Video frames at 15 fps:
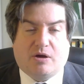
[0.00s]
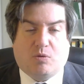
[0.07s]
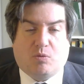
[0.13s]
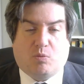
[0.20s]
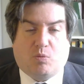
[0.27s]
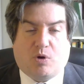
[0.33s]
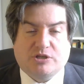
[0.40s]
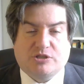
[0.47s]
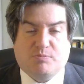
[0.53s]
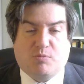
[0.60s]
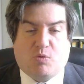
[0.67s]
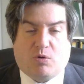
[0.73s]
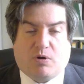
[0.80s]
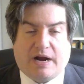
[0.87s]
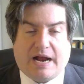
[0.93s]
Once
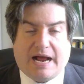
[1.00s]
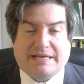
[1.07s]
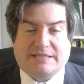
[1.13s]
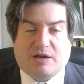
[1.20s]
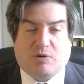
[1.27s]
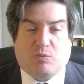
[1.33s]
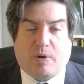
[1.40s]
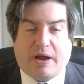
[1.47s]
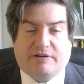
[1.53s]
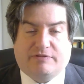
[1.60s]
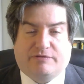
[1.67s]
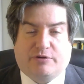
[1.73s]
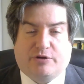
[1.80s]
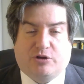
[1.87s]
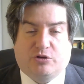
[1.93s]
more as I wait
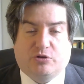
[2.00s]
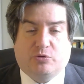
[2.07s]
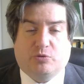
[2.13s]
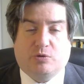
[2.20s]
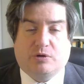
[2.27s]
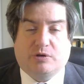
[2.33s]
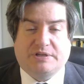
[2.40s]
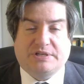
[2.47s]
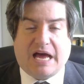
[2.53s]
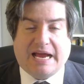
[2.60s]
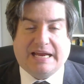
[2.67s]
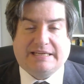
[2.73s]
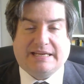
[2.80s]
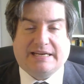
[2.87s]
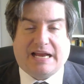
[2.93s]
for you,
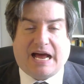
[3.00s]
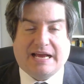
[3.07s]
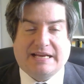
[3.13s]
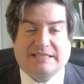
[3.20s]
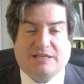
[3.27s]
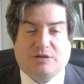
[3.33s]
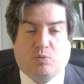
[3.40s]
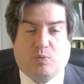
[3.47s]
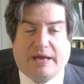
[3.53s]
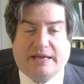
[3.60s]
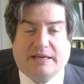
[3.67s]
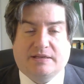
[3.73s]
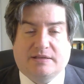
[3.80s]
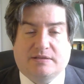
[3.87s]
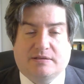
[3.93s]
night and icy
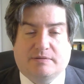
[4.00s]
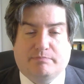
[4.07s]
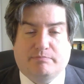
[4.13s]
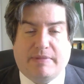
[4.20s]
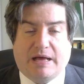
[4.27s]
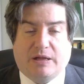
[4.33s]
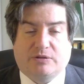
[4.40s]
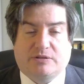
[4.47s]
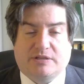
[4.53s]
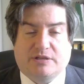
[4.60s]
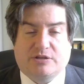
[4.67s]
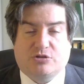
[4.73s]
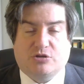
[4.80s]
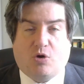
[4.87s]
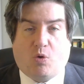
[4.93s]
wind melt
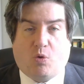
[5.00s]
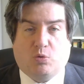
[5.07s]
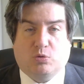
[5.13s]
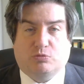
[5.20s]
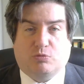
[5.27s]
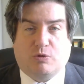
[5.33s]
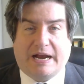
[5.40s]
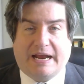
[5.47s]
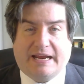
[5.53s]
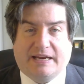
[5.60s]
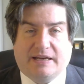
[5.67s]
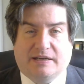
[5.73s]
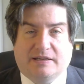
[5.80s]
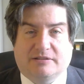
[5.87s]
into cold rain